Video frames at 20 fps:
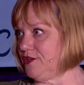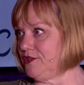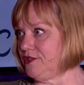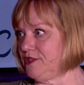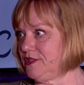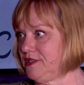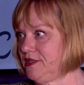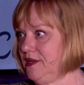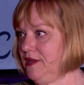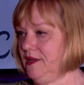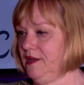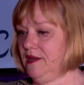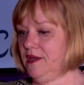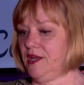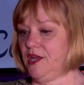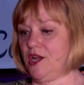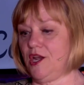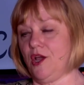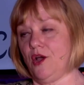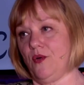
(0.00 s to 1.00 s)
Yeah.
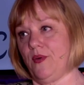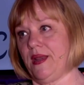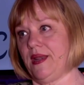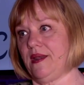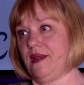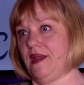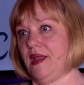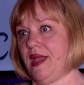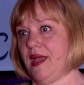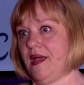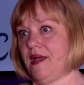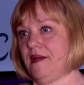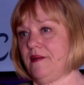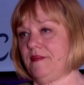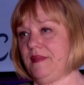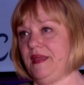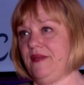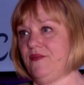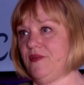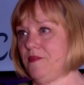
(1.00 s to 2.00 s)
You know, and
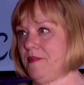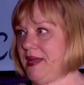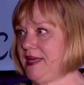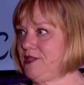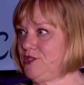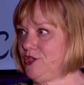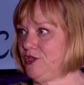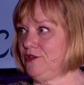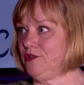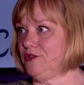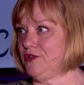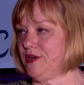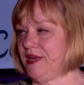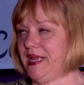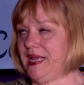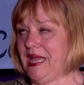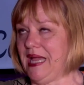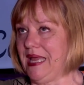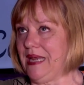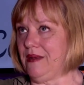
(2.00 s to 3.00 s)
even my
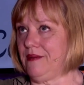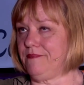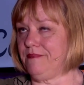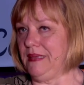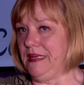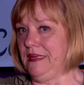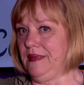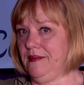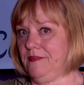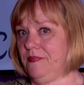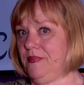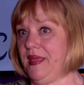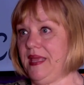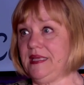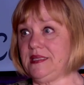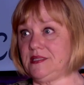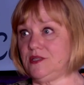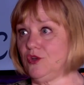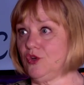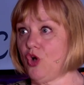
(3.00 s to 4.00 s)
children,
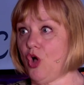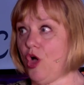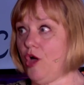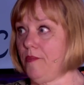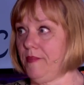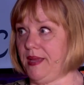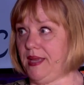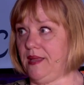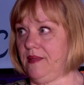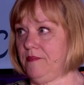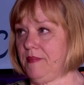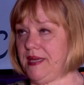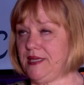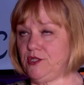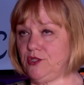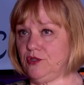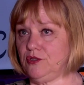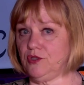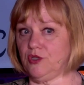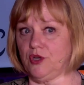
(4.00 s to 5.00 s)
they still call me. My
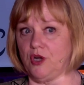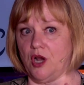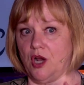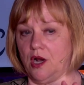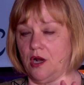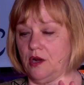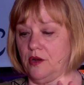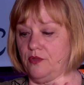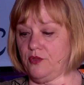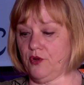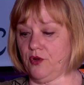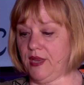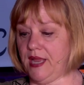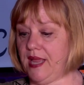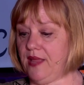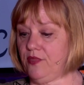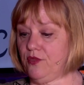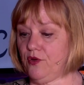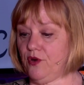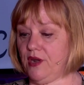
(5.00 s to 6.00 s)
children are
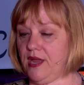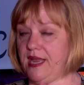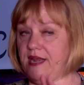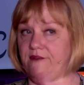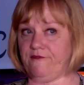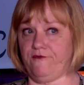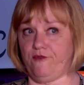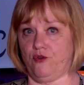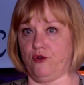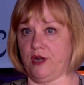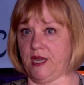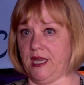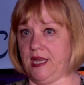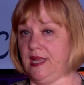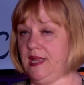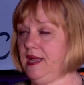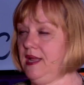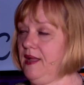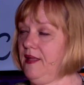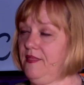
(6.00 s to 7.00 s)
38, 39, and 40,
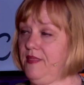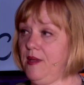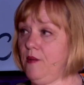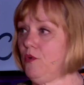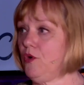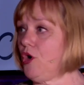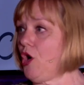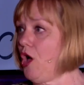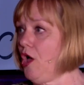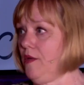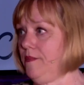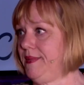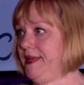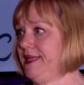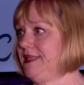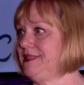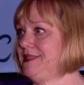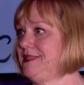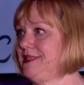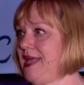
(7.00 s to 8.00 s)
and they will call
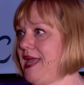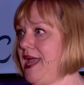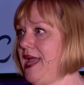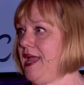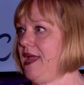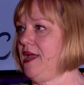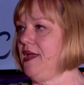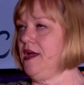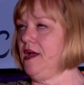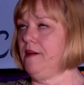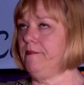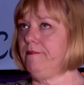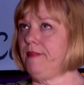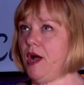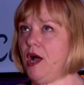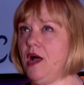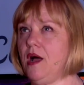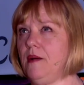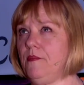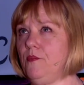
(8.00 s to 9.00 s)
me and say,
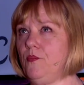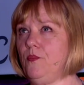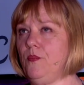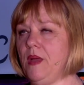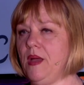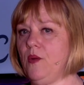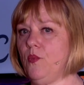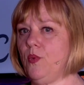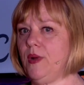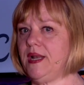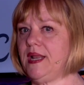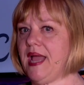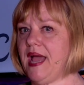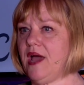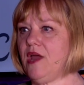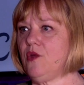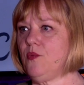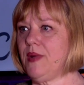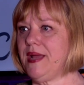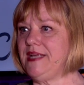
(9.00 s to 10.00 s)
"Mom,
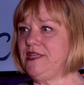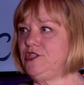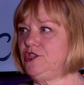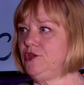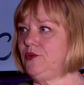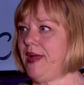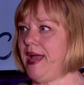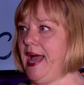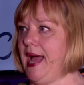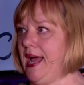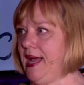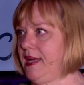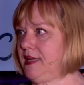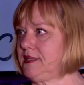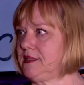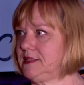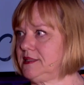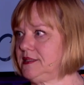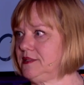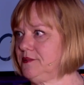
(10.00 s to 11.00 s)
how do I do
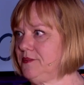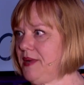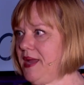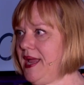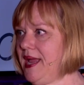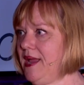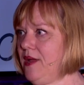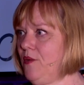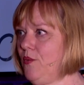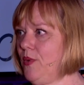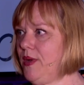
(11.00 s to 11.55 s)
X, right?